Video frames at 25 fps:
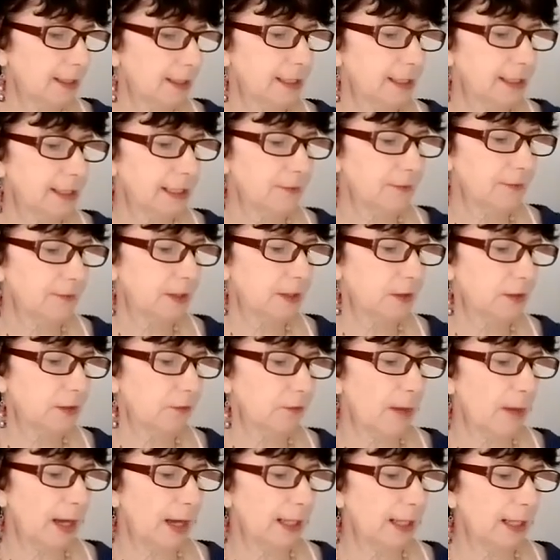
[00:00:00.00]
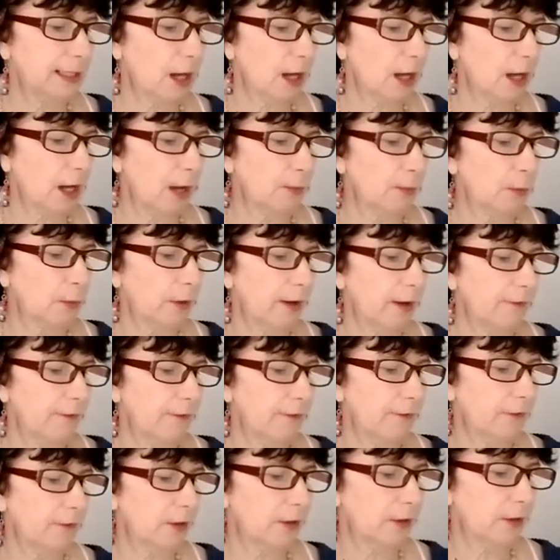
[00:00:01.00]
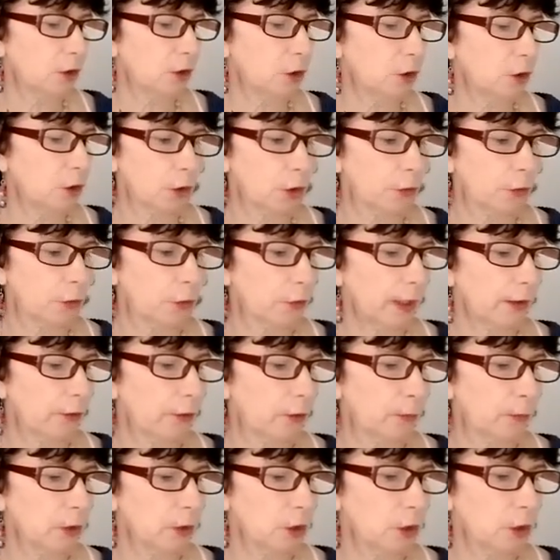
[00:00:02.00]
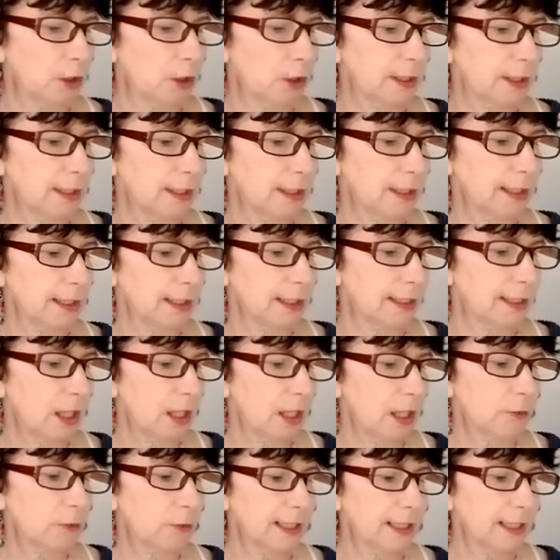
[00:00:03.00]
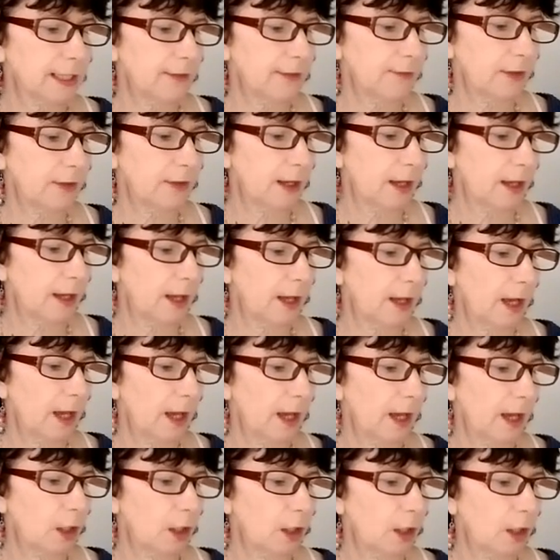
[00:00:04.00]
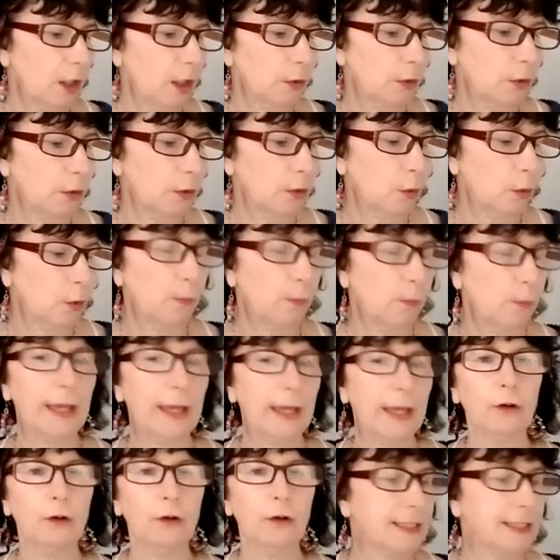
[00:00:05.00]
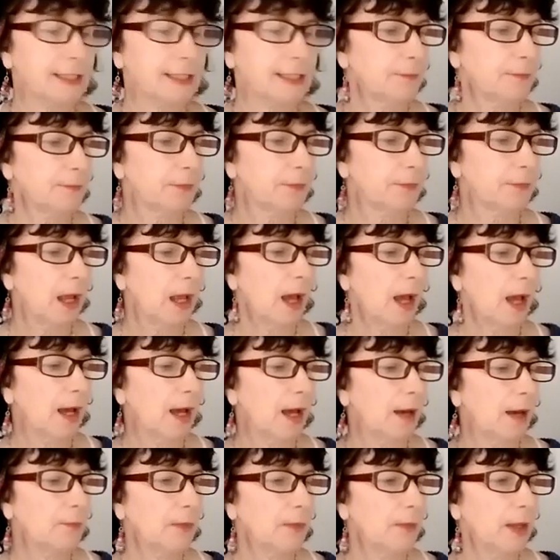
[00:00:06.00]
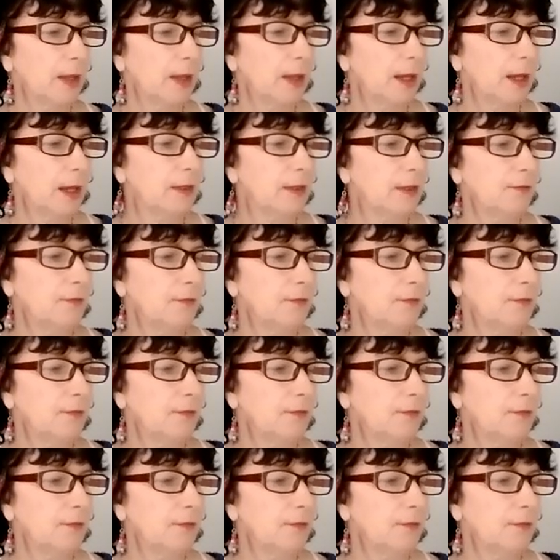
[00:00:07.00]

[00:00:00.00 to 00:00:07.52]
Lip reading: And it says gifts of money, time, or effort, new career opportunities, receiving a loan, or paying off debts.